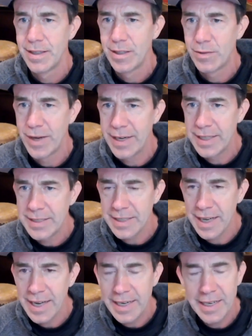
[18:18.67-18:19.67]
Right? It's
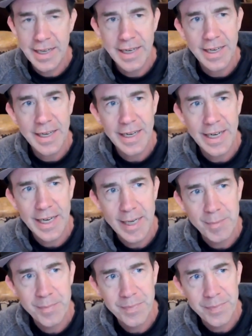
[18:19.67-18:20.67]
like
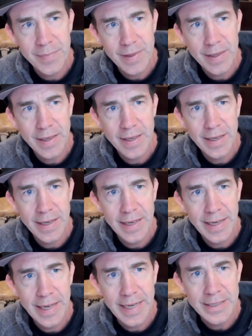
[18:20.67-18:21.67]
um,
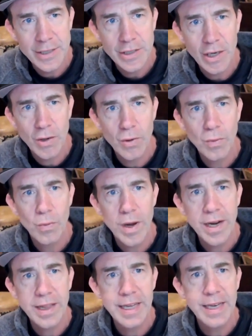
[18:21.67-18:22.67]
and so one
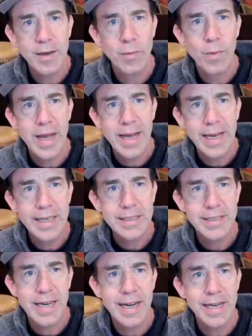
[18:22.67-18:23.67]
of the ways
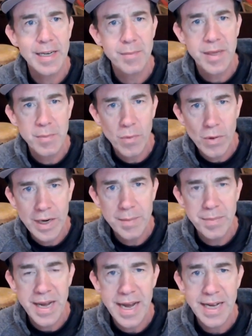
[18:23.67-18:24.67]
that I can be more
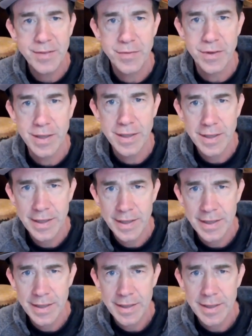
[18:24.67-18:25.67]
impactful,
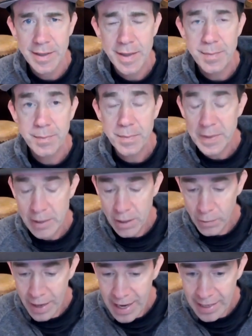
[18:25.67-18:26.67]
you
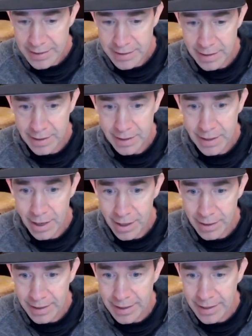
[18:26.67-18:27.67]
know, as a
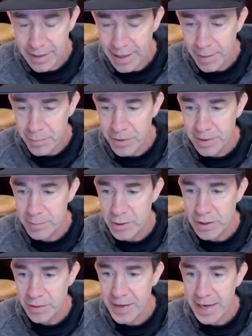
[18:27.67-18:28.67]
colleague at Brooklyn
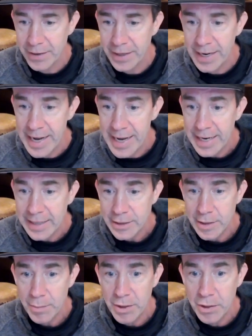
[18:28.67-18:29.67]
Music Factory and as
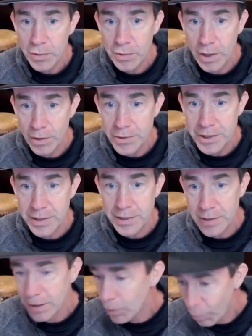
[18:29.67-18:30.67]
someone who
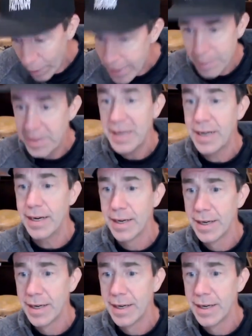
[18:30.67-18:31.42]
coaches quite a bit